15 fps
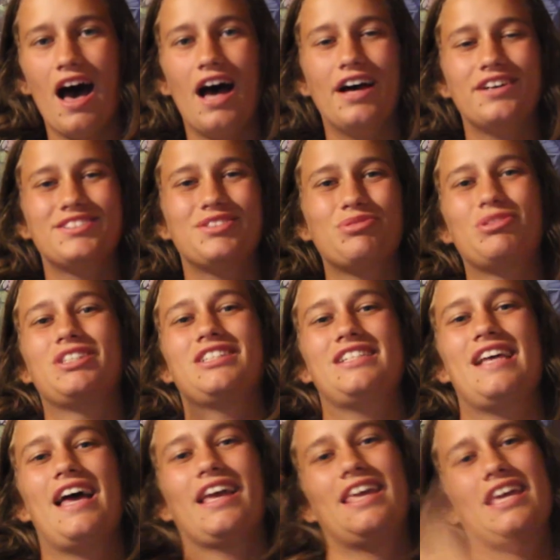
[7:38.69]
I also want to
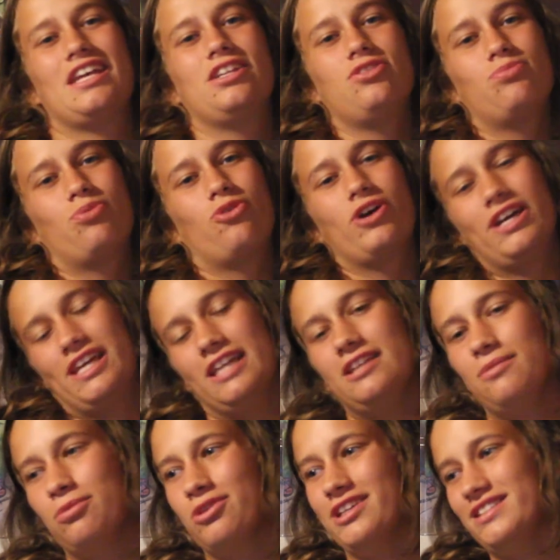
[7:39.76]
tag Kenny Boy
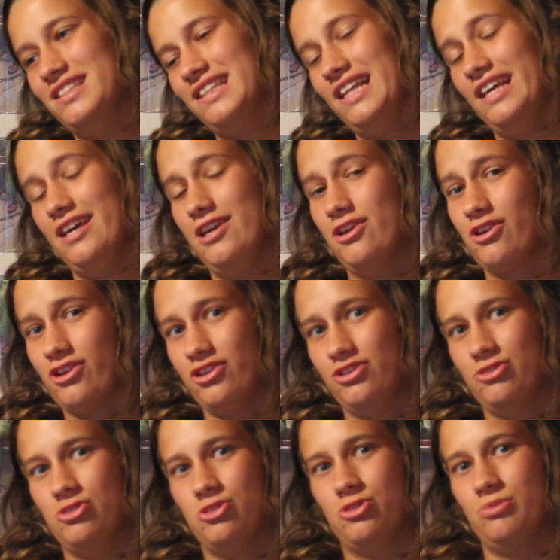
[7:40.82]
Slay here on
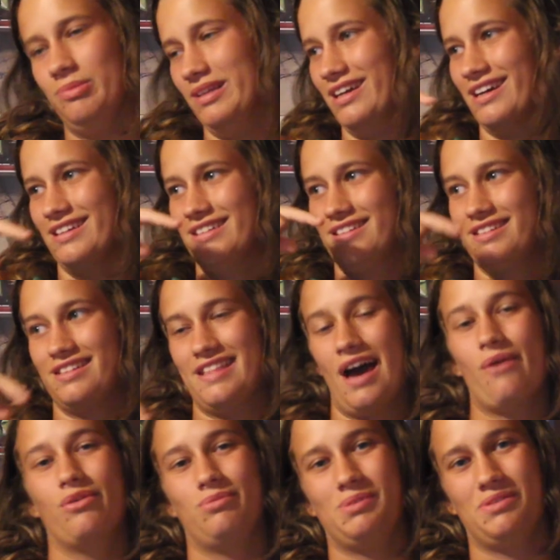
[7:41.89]
YouTube because
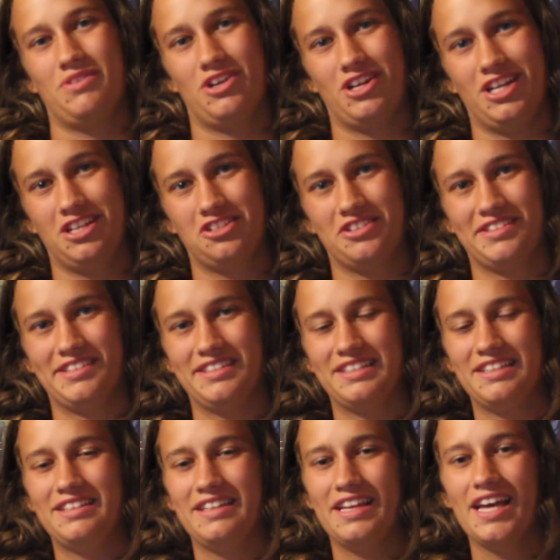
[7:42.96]
that would be very interesting to
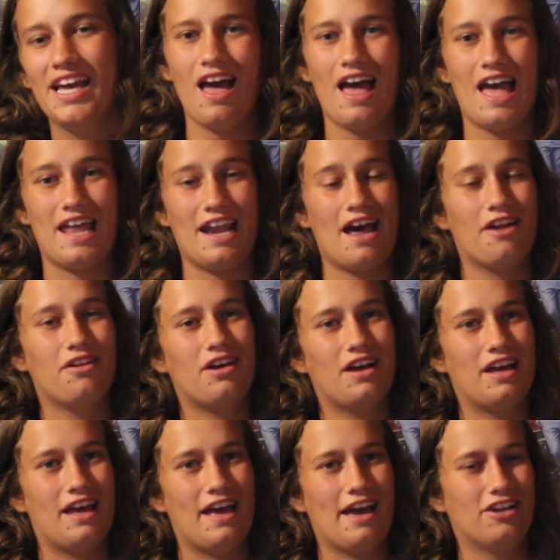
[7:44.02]
see. And out
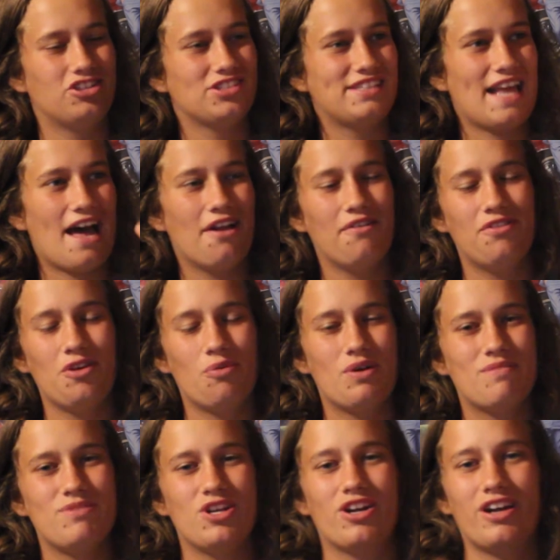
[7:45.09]
of the
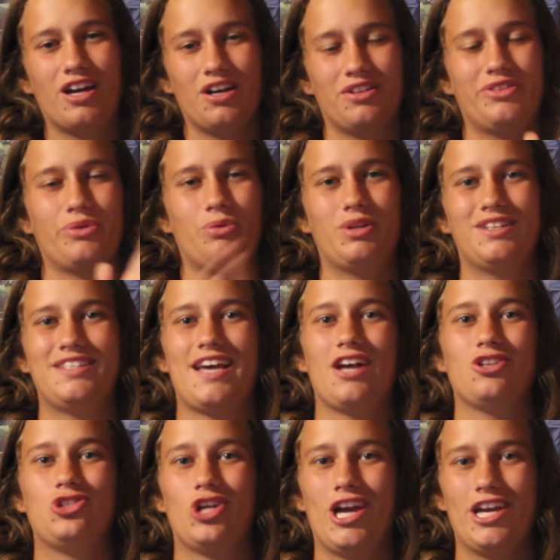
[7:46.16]
whim here, I also want to
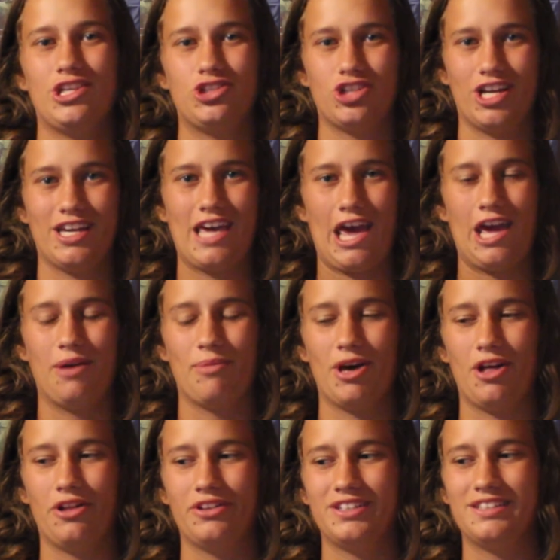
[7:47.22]
tag Dre
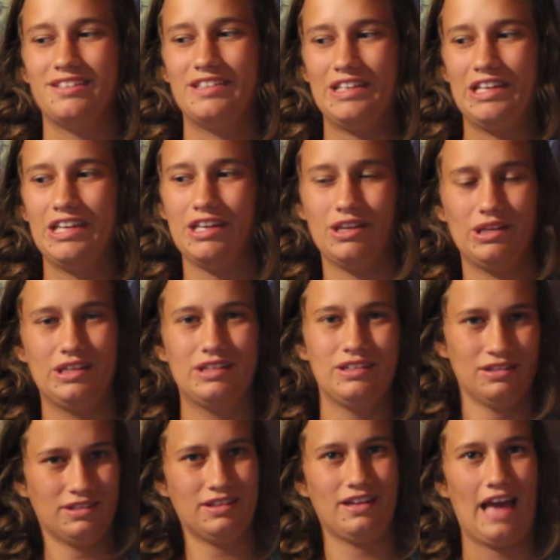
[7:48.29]
KML to see
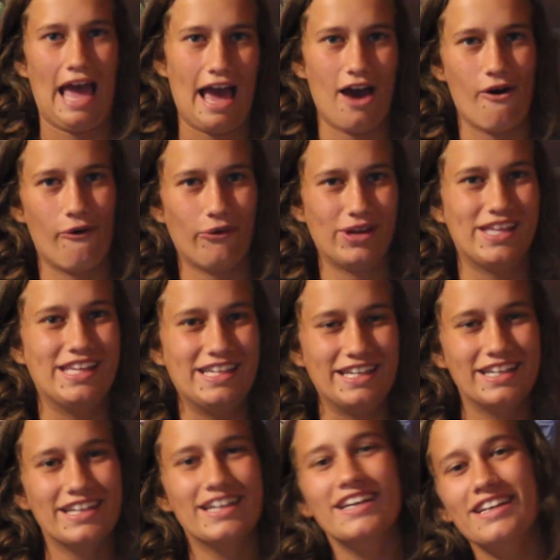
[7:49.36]
how he
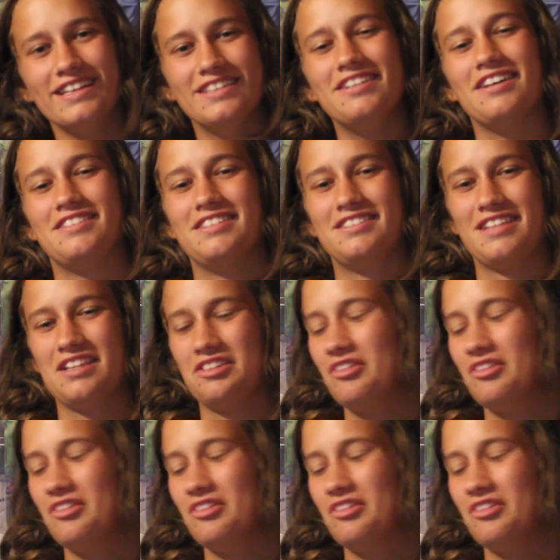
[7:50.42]
does this as